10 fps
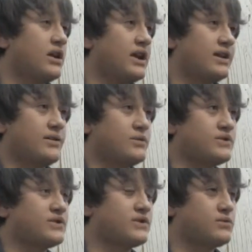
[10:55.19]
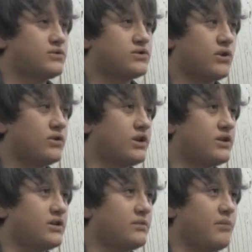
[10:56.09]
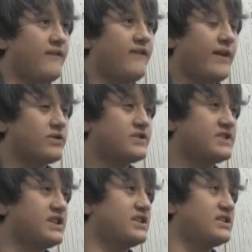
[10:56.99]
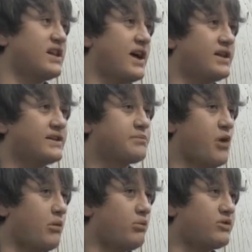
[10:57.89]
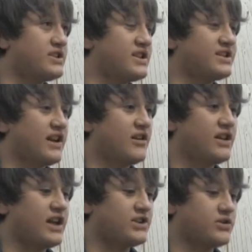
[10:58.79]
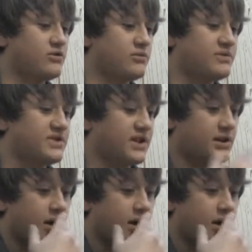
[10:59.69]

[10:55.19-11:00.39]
It was so good. My favorite scene in that is probably the interrogation room scene.